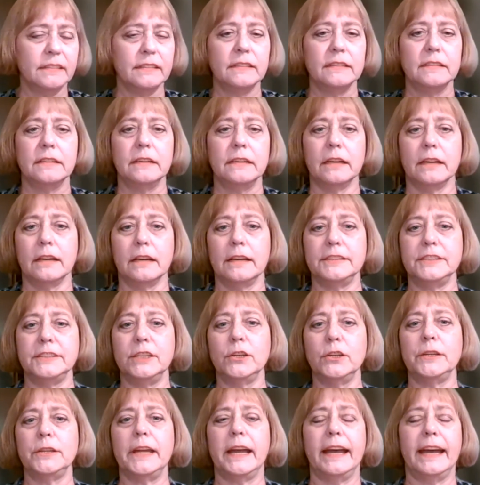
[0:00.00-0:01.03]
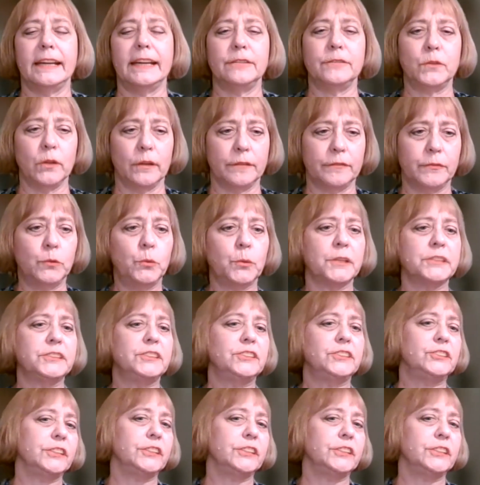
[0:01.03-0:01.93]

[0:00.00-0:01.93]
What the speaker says: You know, you had, of course,